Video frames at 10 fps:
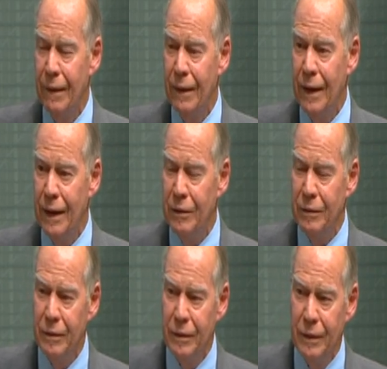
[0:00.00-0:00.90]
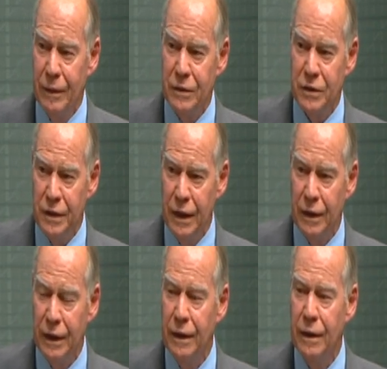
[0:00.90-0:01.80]
and
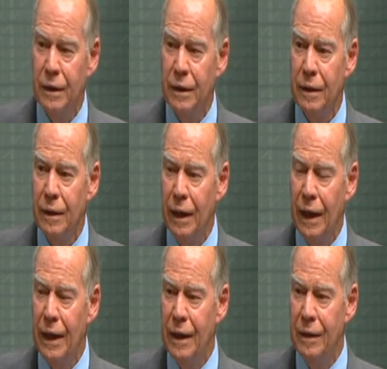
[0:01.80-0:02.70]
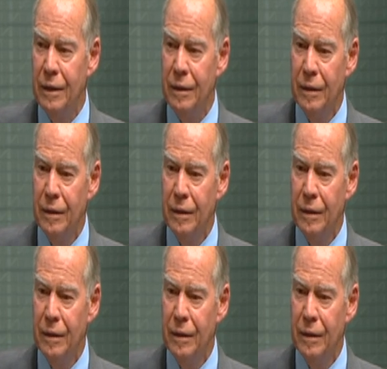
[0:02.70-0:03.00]
stealing and